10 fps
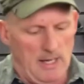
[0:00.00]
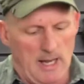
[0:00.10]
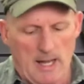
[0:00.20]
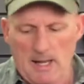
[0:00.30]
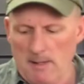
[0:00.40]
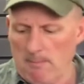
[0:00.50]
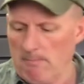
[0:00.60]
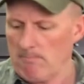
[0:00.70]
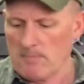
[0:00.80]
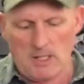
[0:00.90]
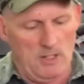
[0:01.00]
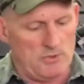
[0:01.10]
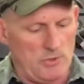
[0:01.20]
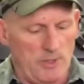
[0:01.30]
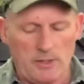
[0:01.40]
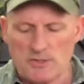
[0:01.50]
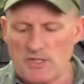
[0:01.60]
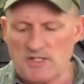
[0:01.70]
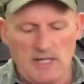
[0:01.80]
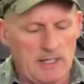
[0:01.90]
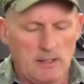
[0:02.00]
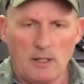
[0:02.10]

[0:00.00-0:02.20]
So there's the 10.